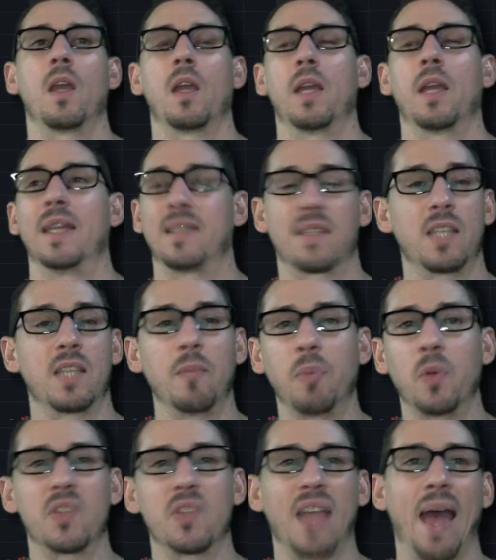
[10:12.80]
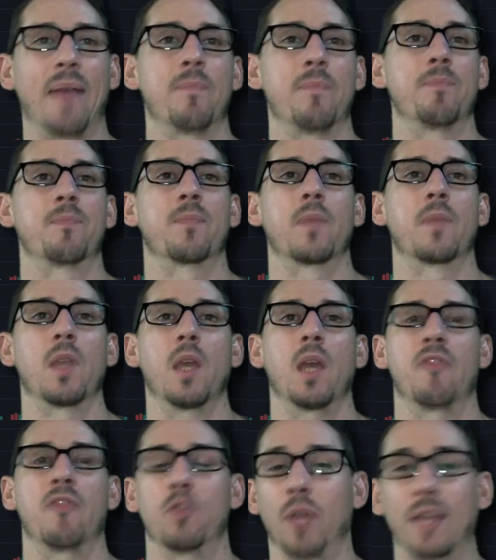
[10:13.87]
It's as simple as that.
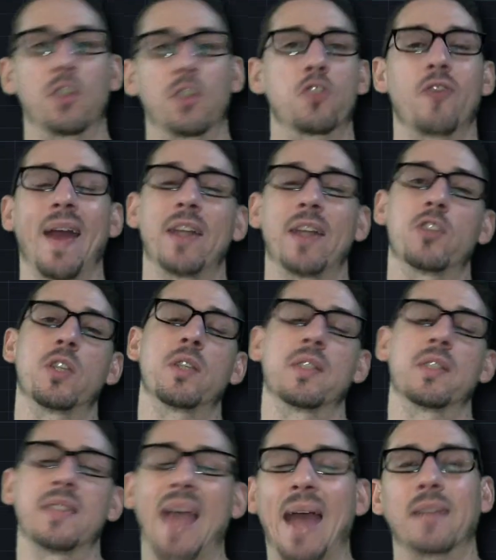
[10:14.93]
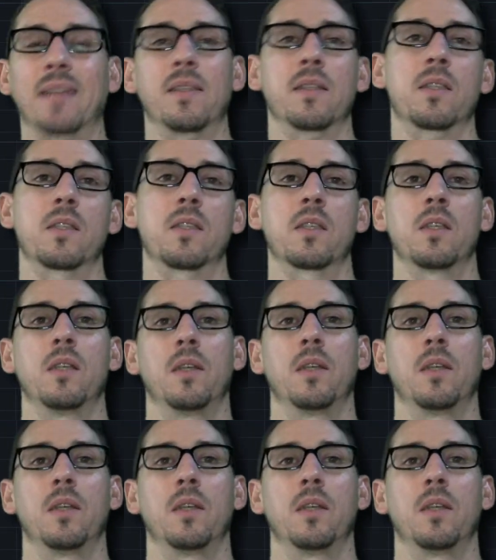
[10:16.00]
If you like the strategies and tactics